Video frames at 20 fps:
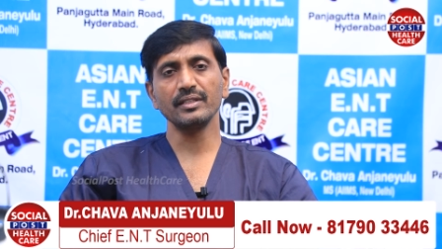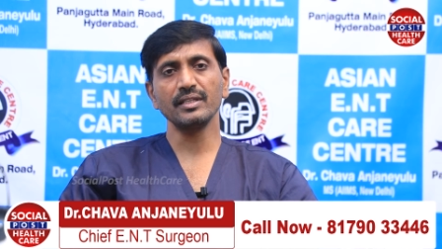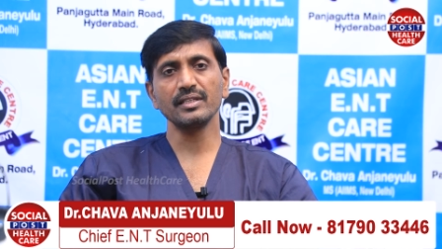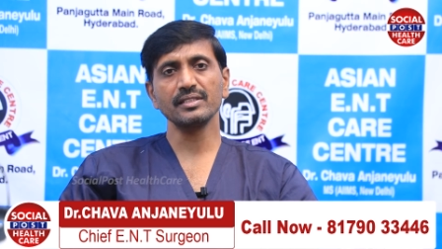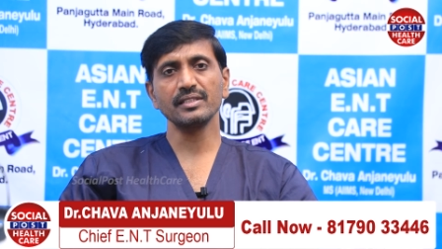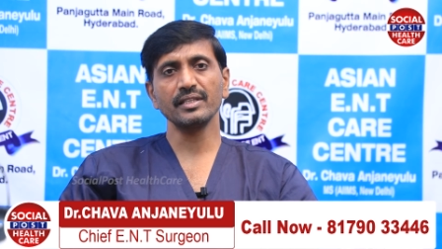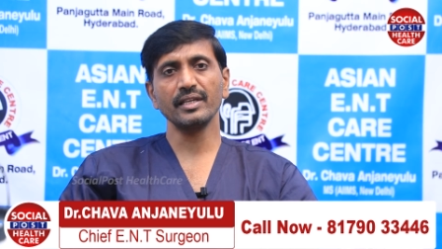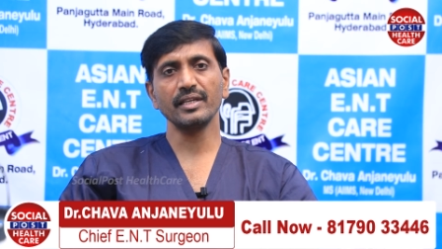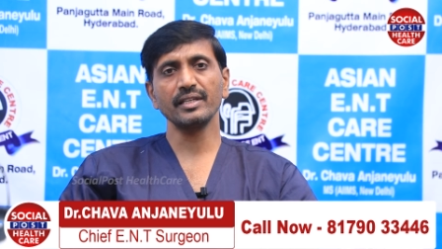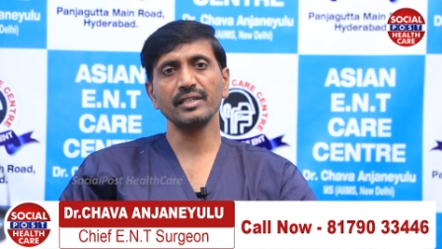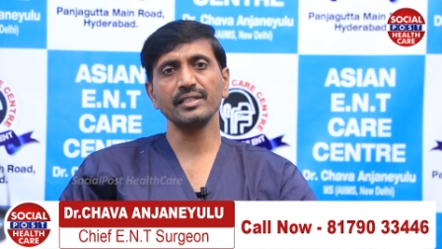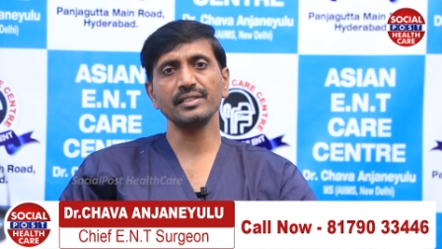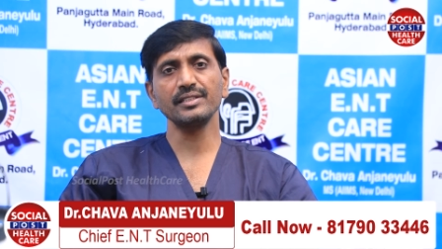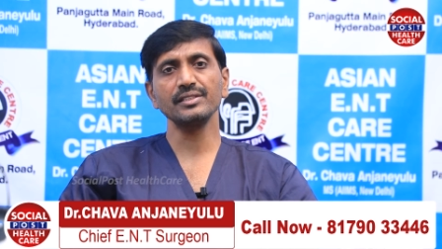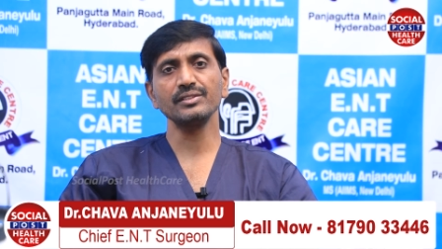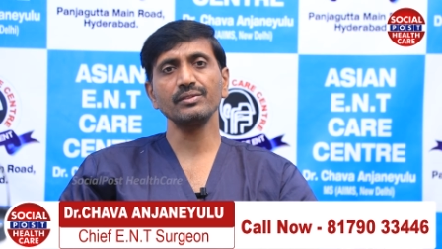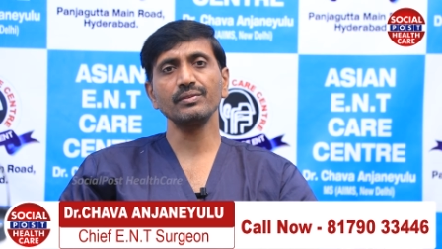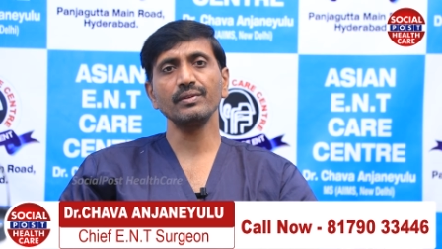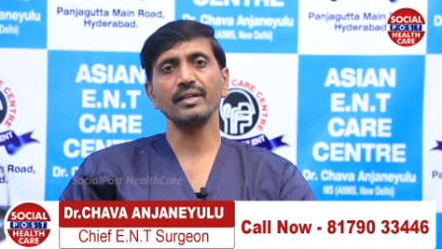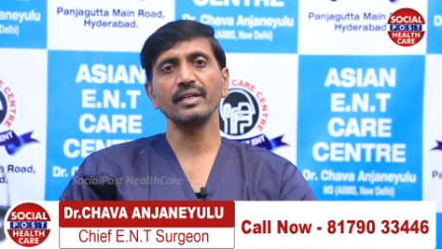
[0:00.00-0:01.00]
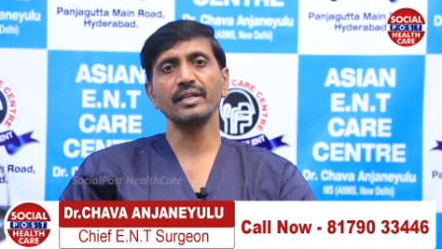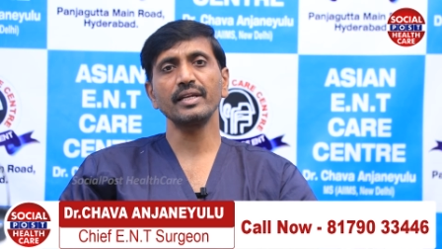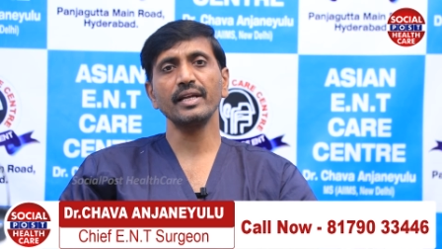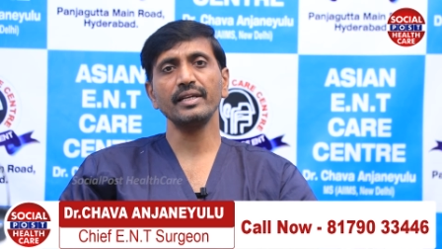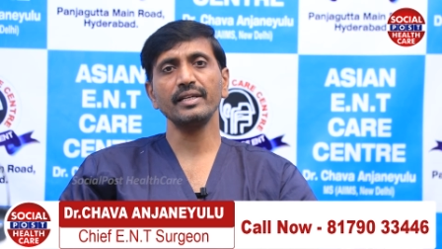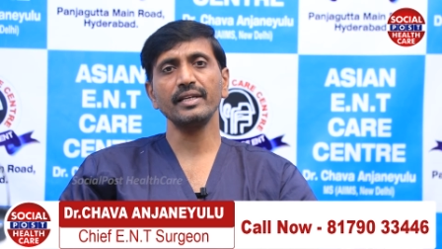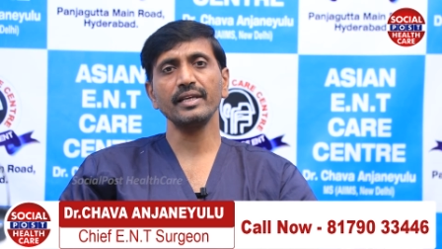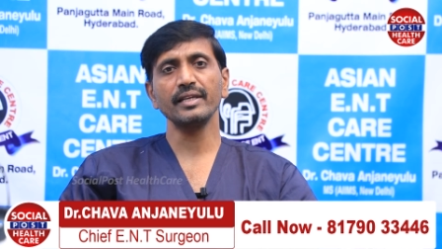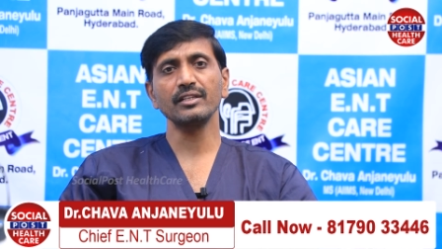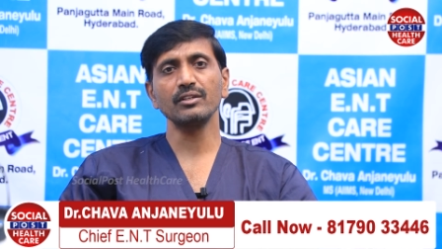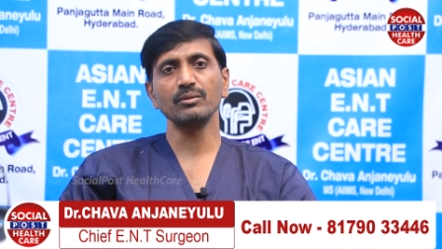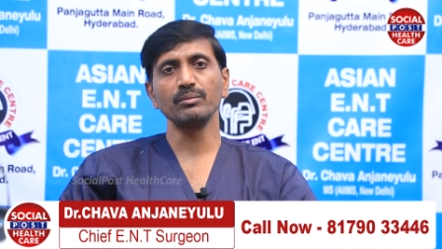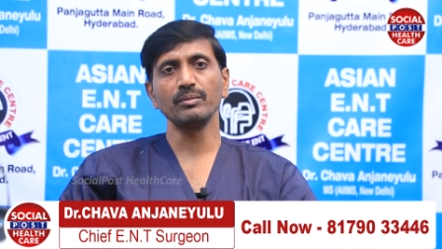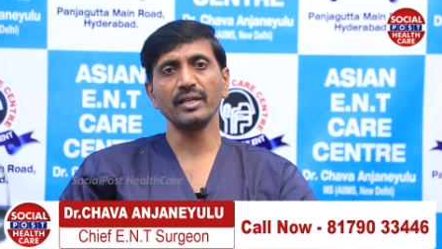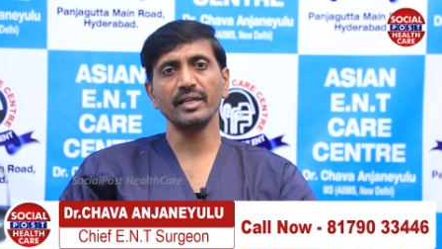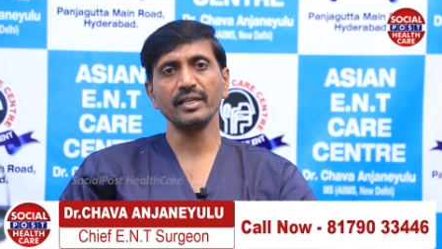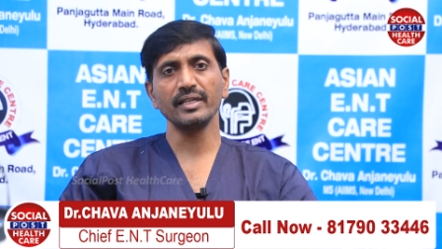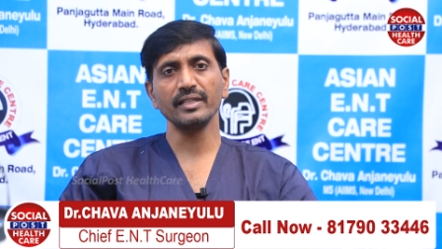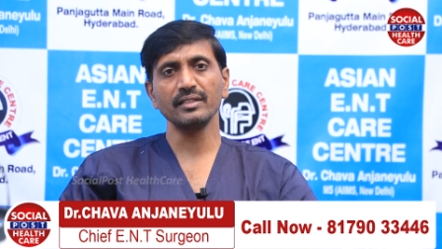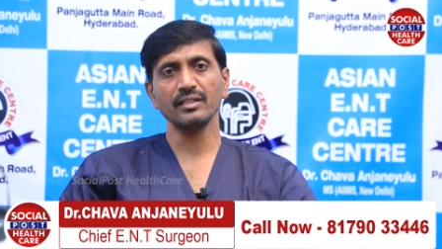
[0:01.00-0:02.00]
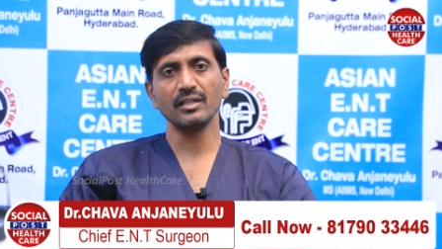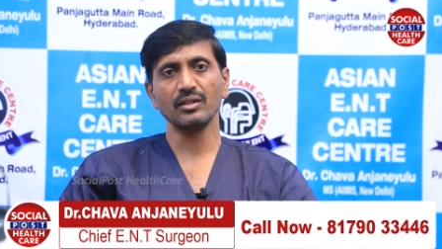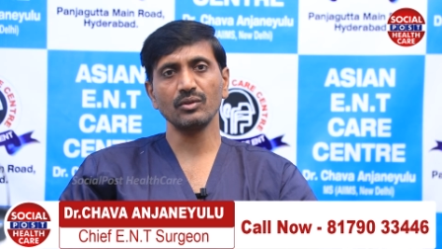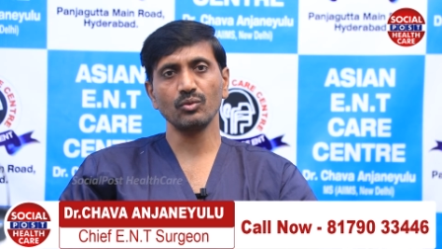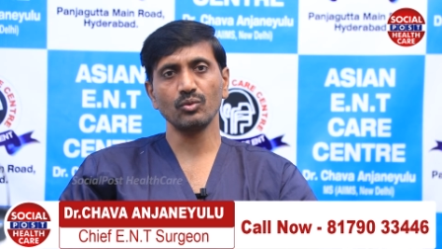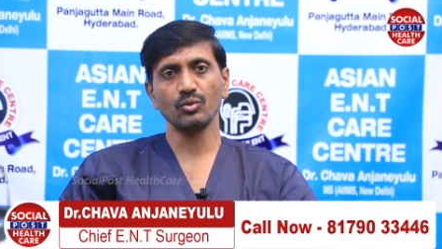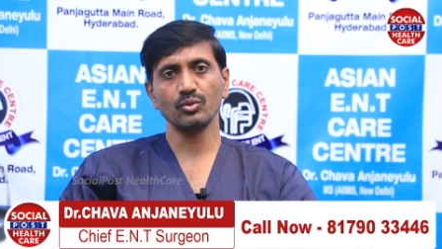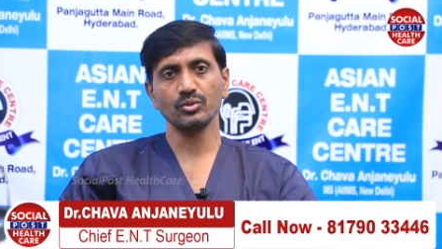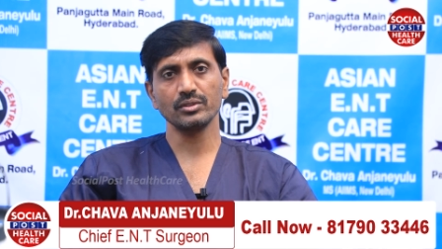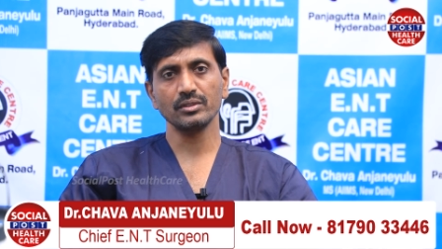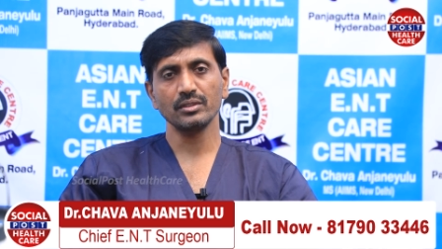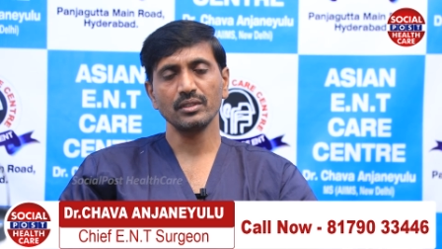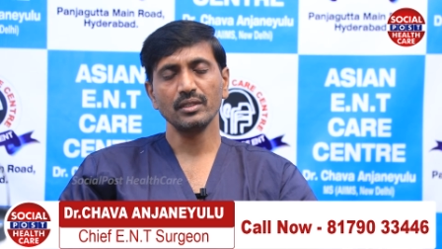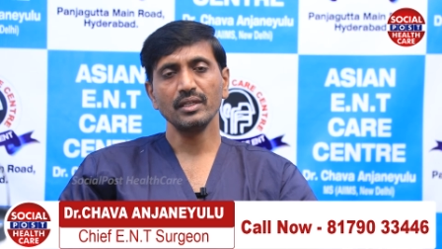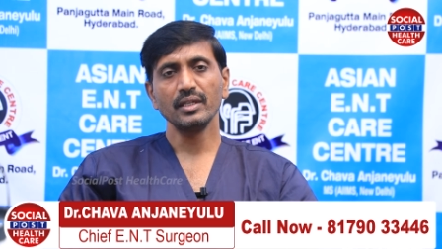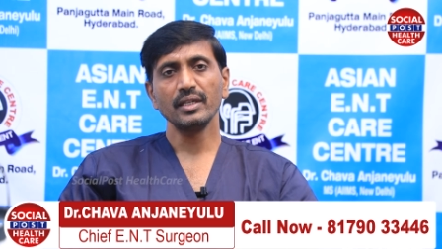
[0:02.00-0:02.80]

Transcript: the secretions will get accumulate in the nose.